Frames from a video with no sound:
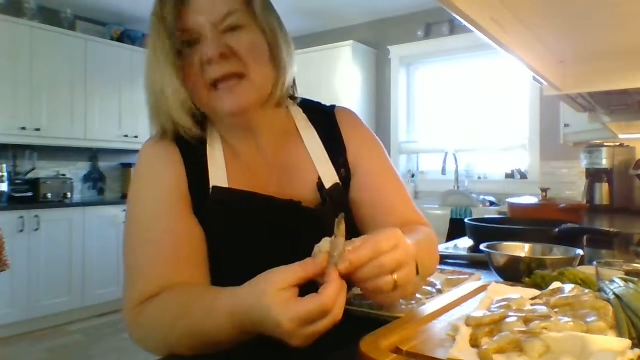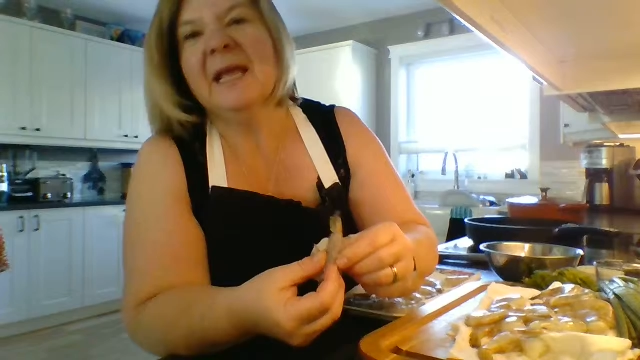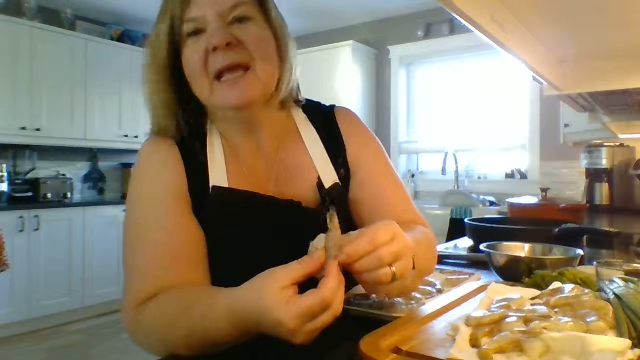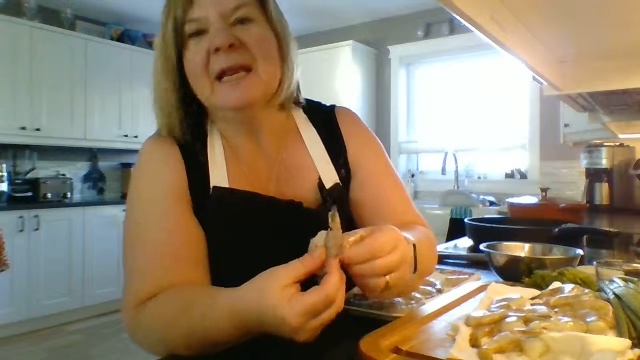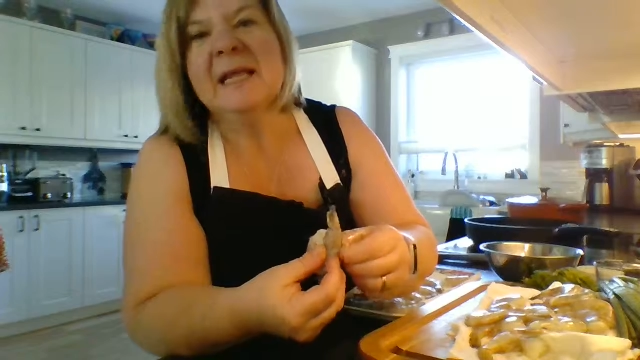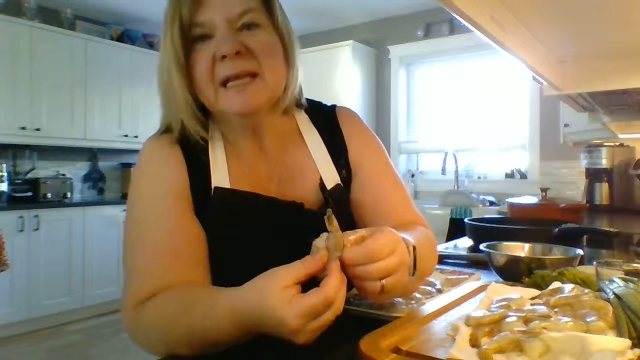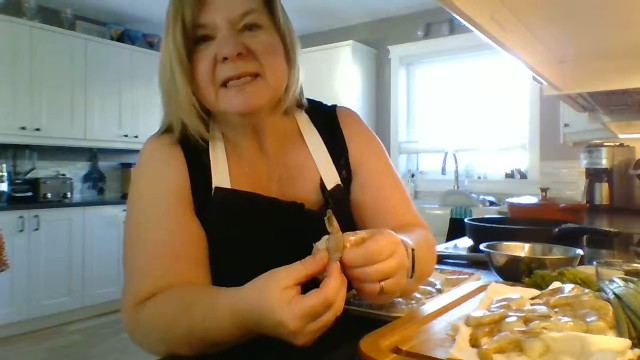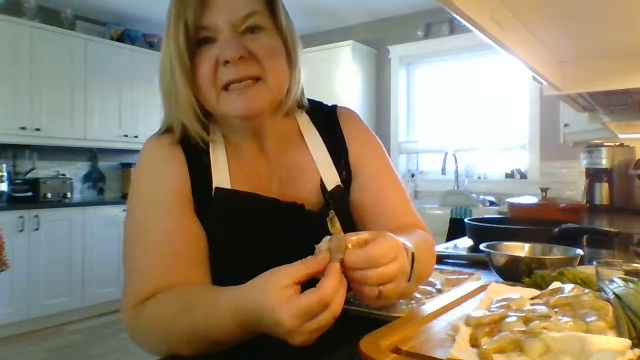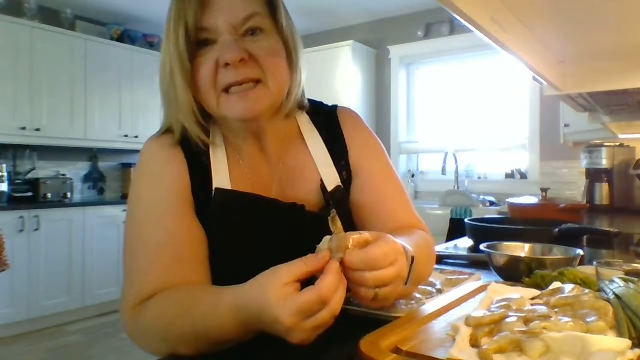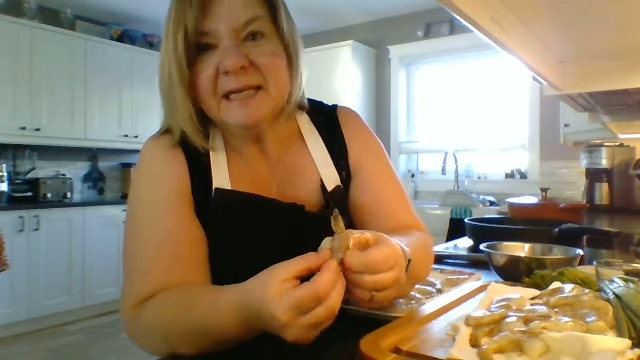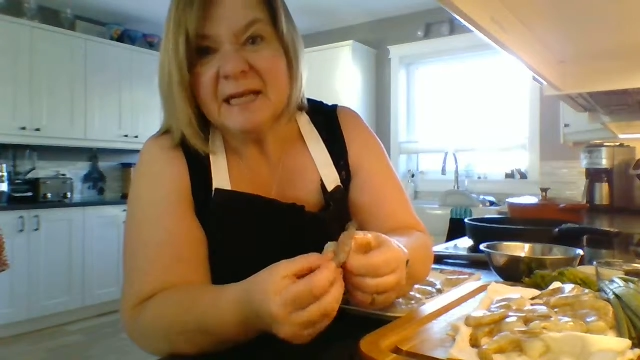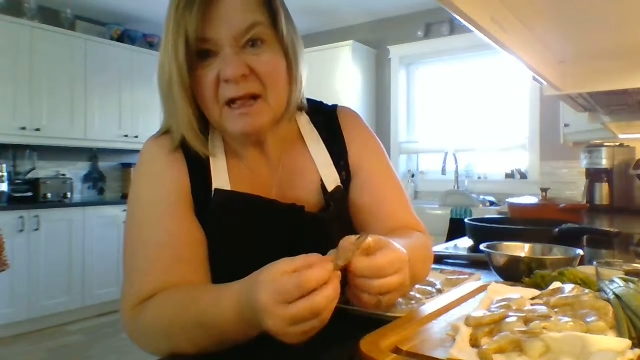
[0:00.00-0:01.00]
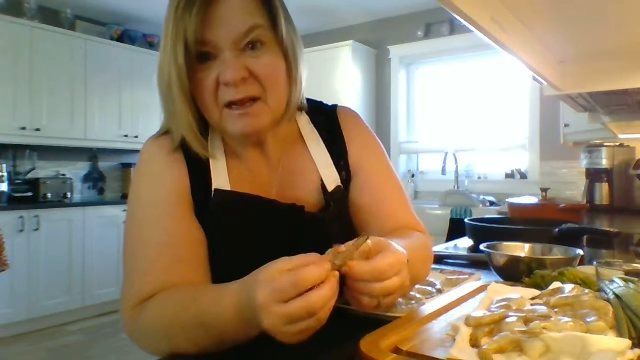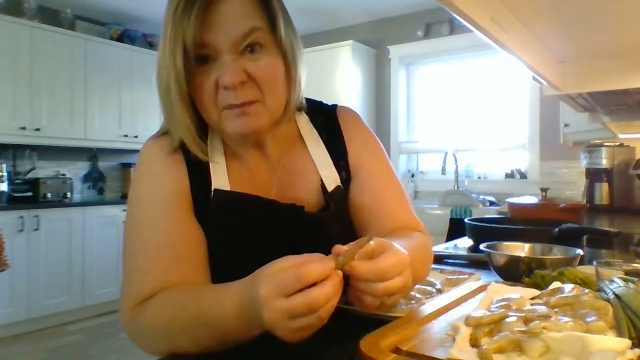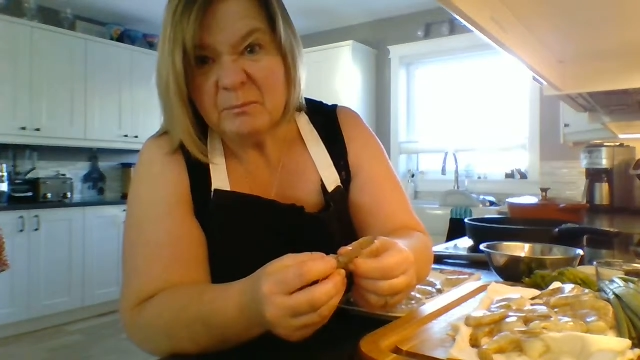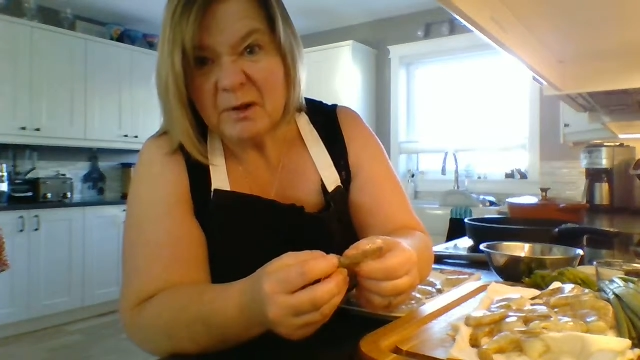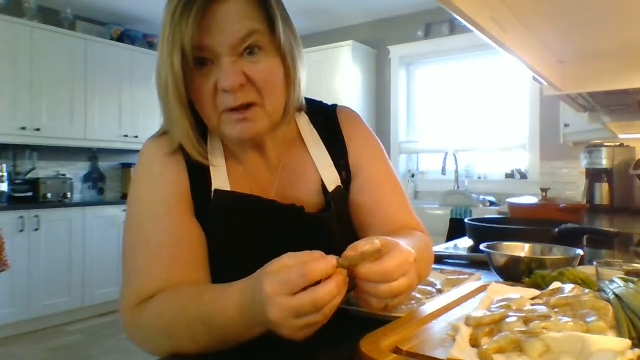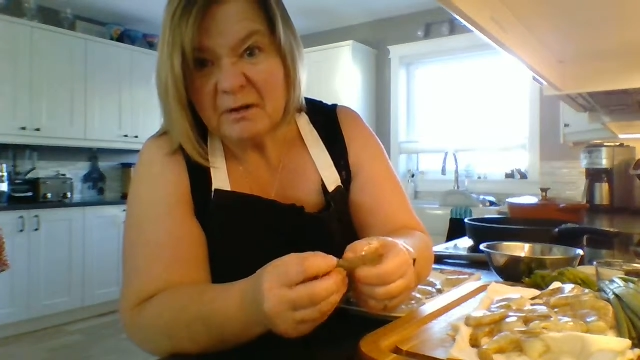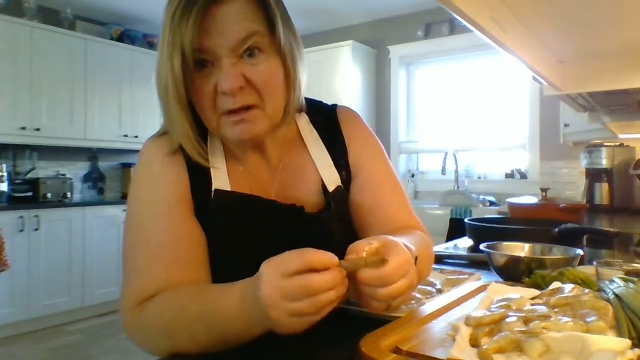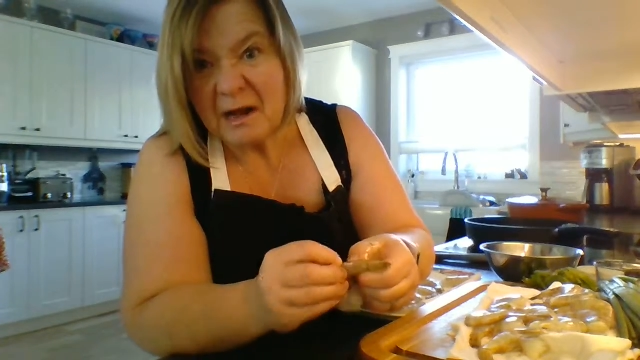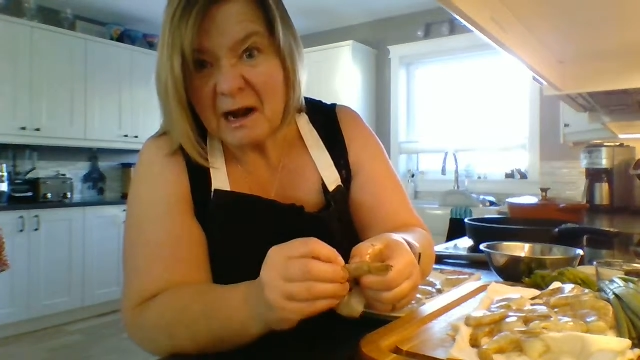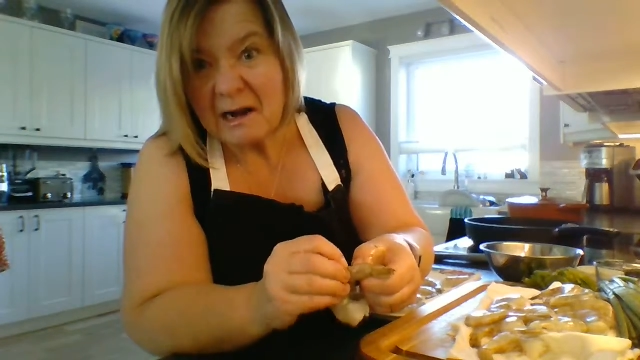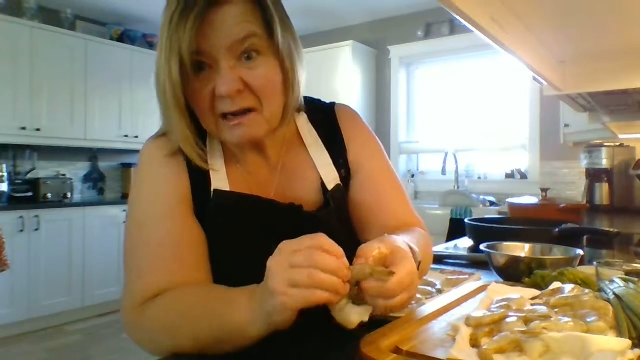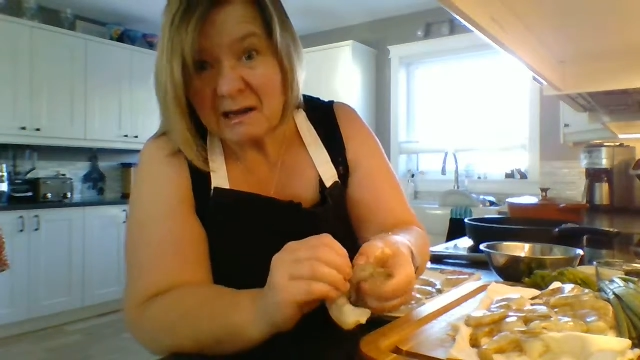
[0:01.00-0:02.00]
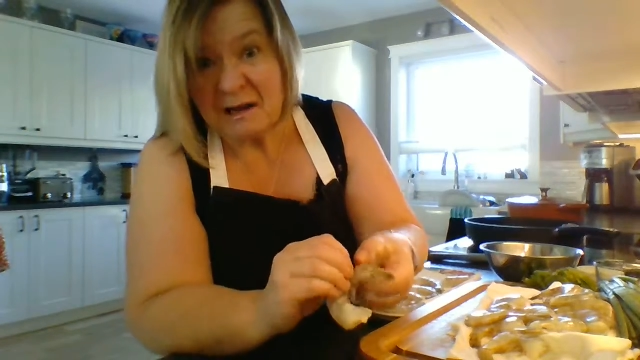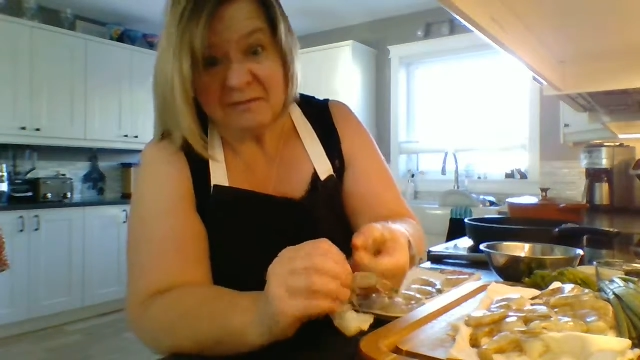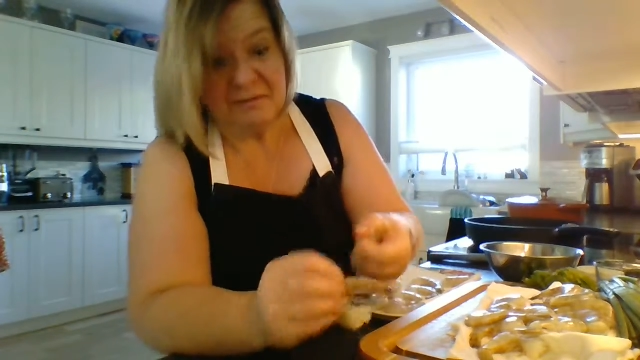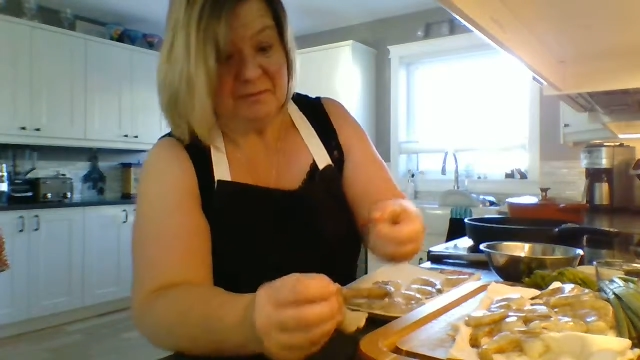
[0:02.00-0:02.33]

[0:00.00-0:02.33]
the end and get to lick all the butter and garlic off your